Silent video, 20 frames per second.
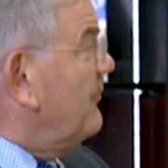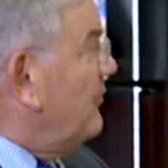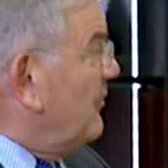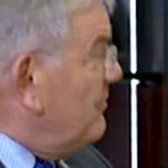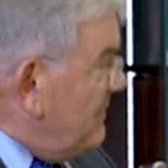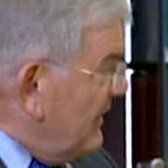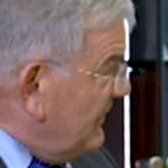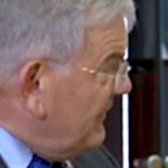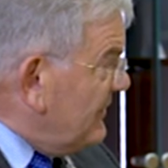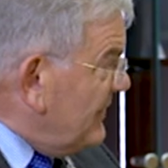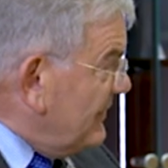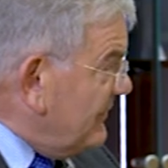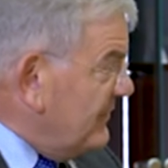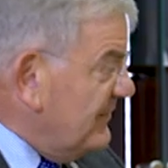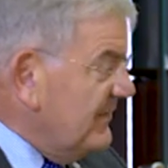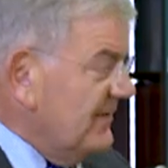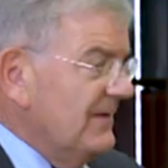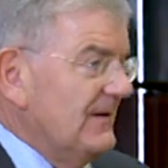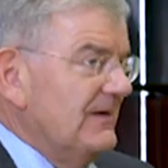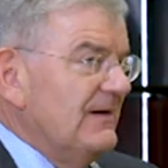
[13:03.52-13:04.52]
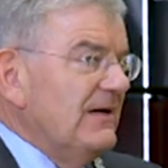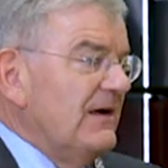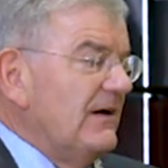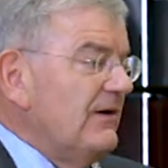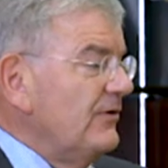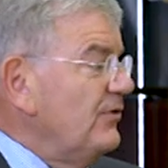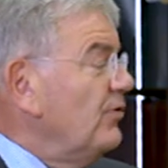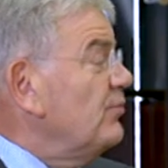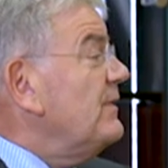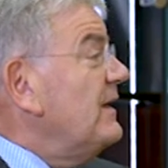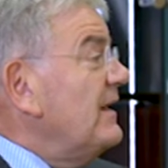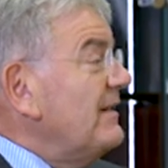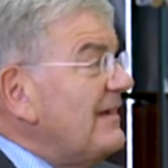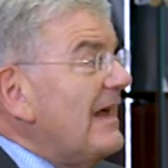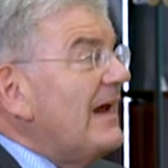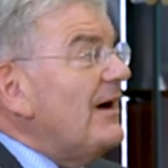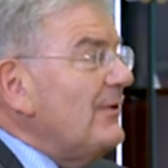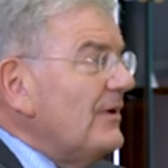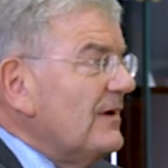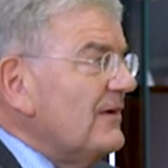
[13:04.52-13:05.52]
for business,
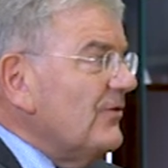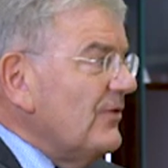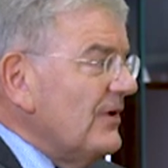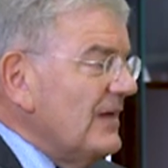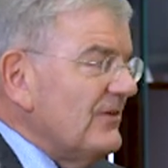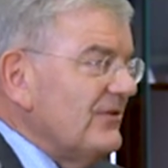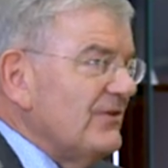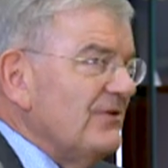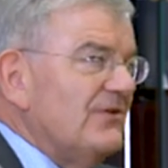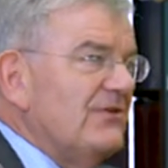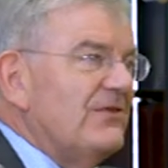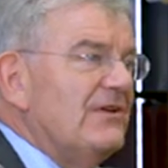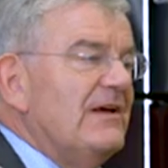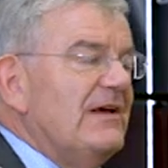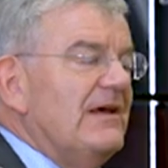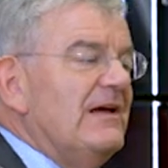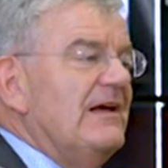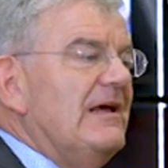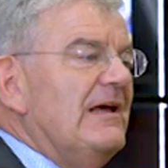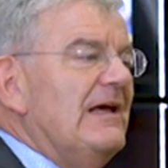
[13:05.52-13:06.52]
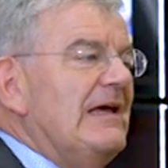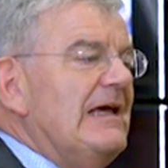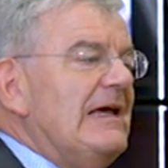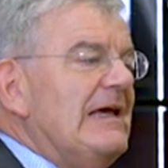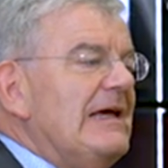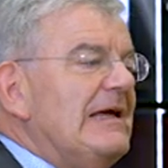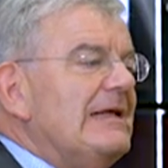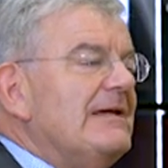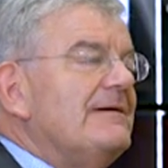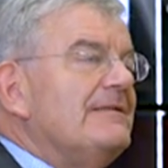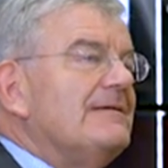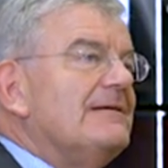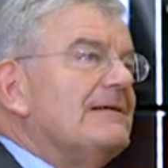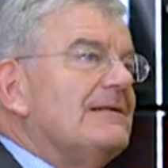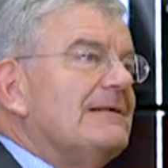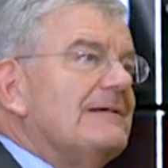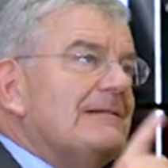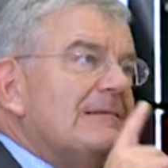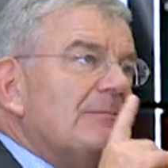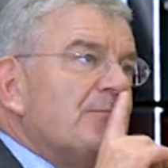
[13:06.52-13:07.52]
humanitarian reasons. And
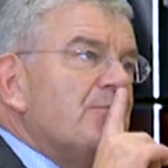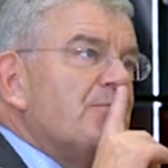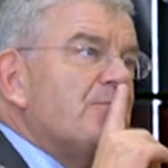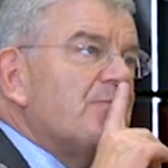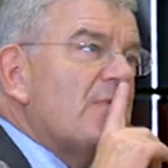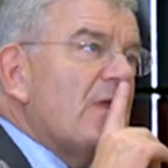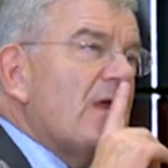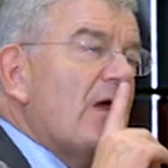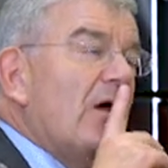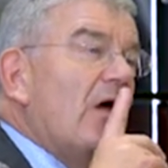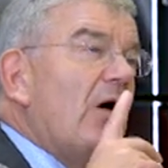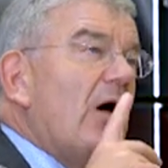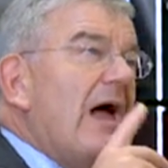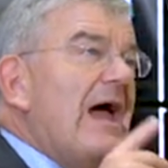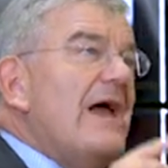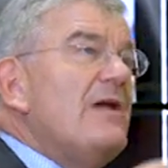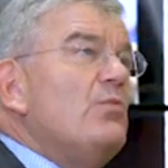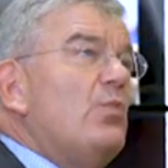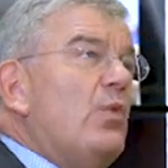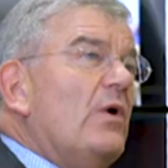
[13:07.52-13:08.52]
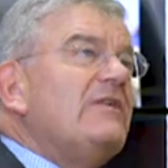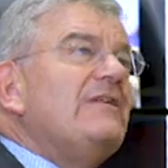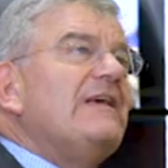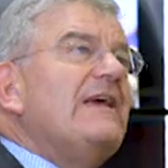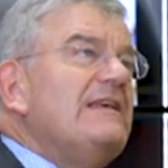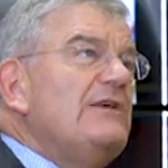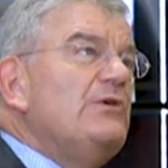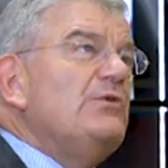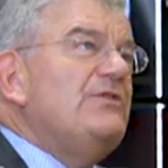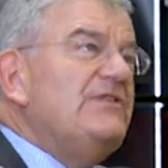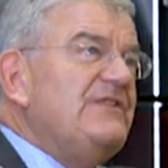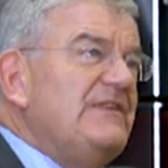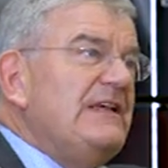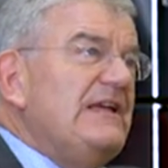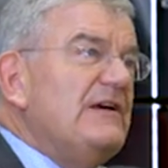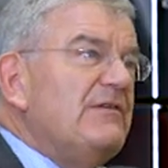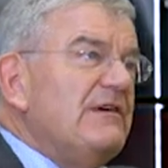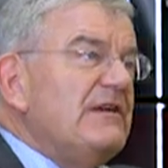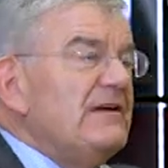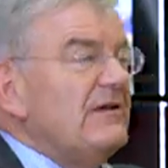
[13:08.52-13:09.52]
what can you
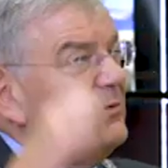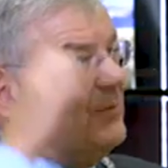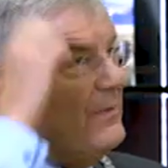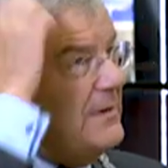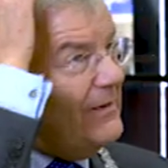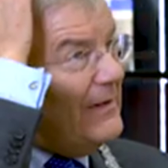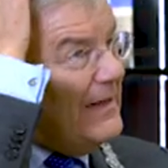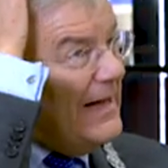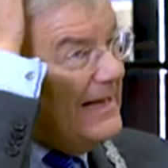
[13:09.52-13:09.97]
see of it? Well,